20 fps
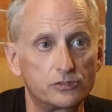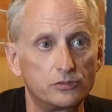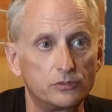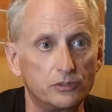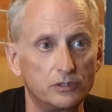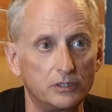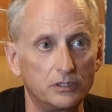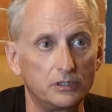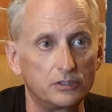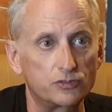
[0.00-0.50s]
to
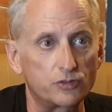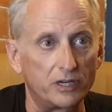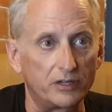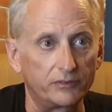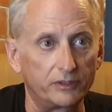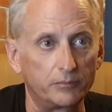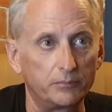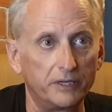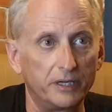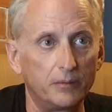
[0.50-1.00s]
the
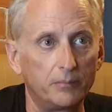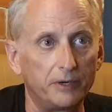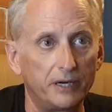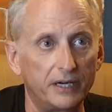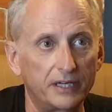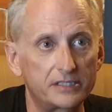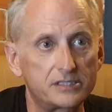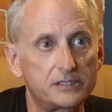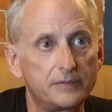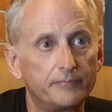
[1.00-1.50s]
traveling mailbox.
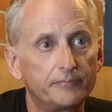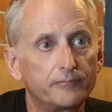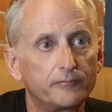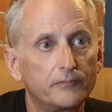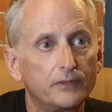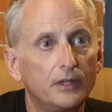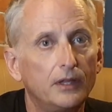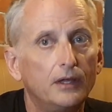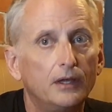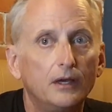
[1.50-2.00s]
What happens
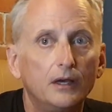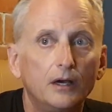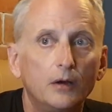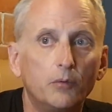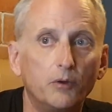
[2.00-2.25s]
to it though?